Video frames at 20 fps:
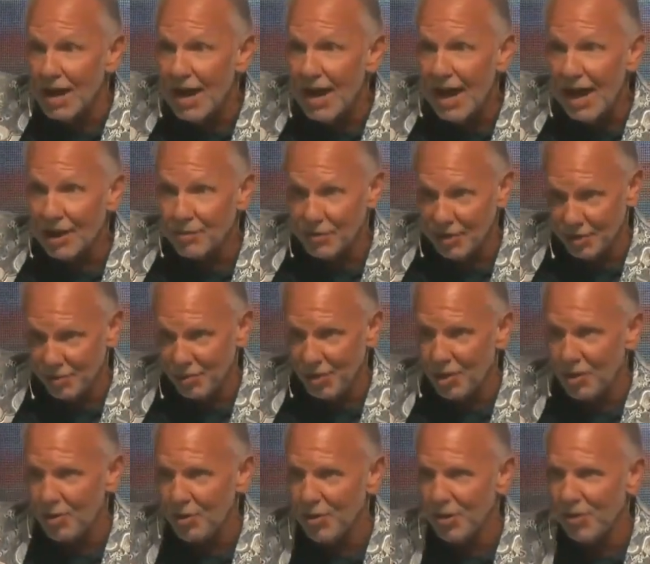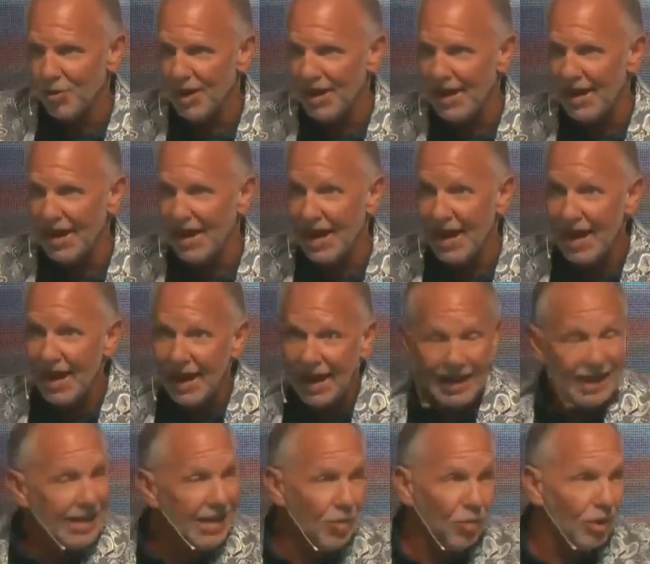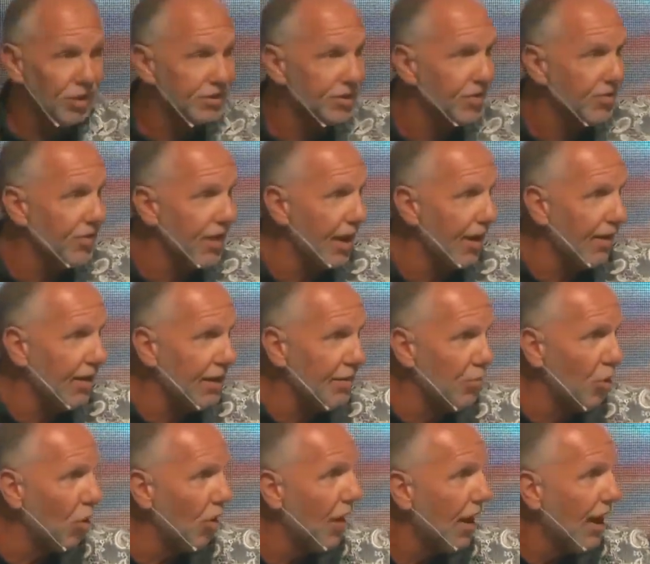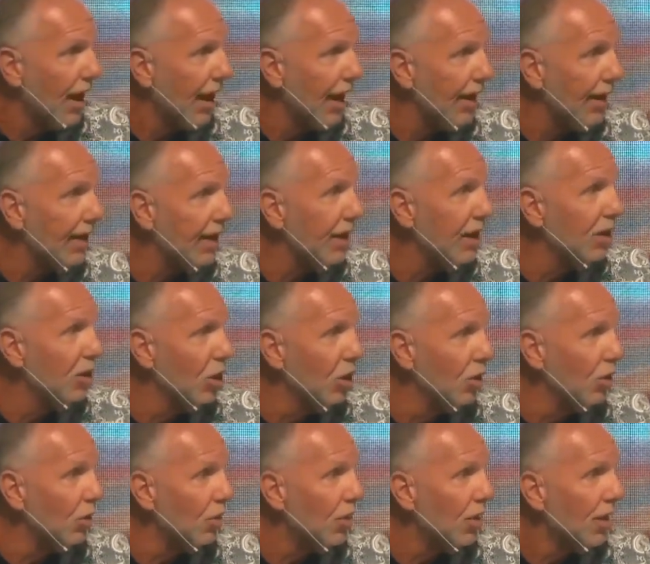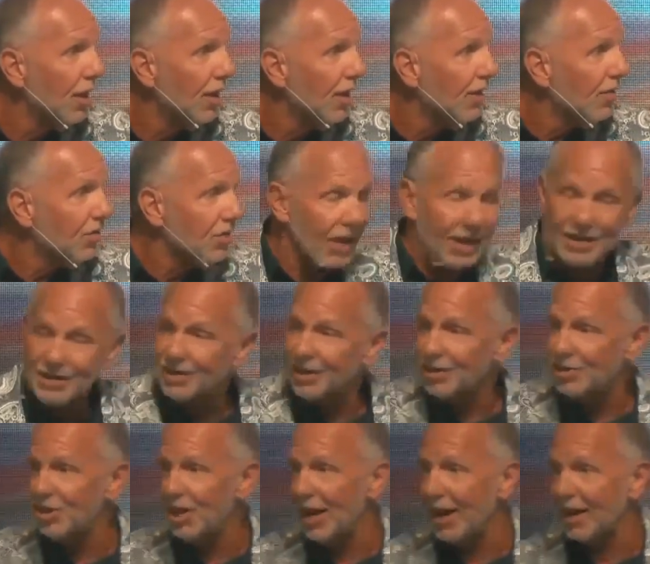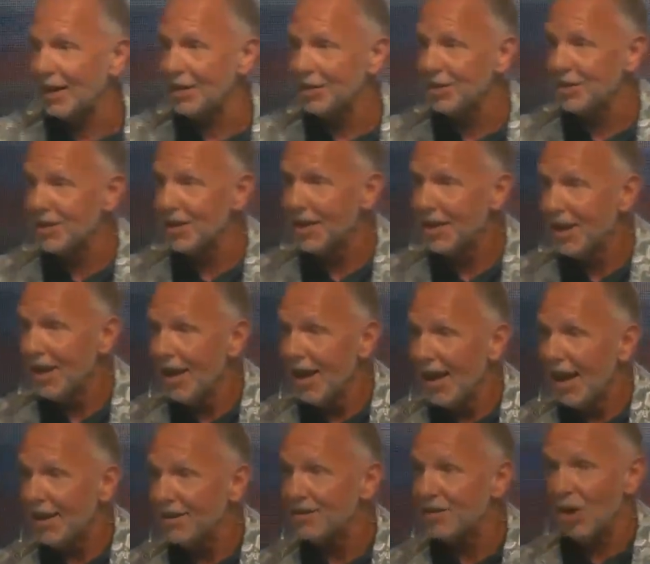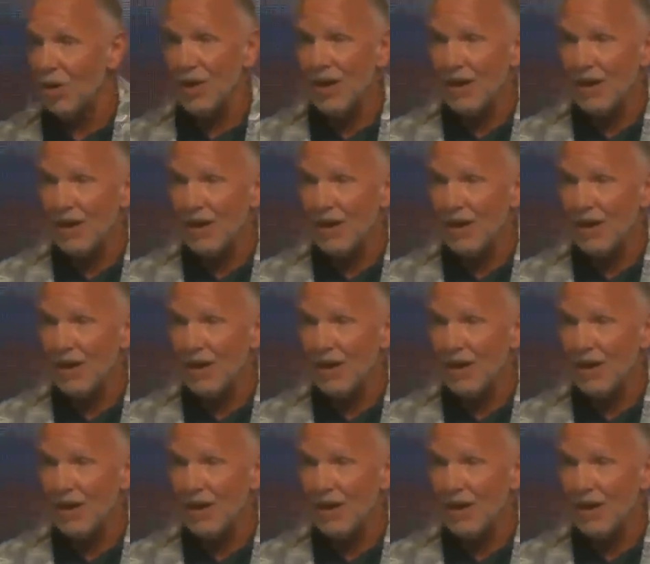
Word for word: had been rolled away. And he wasn't there anymore, and he knew things had changed. And so he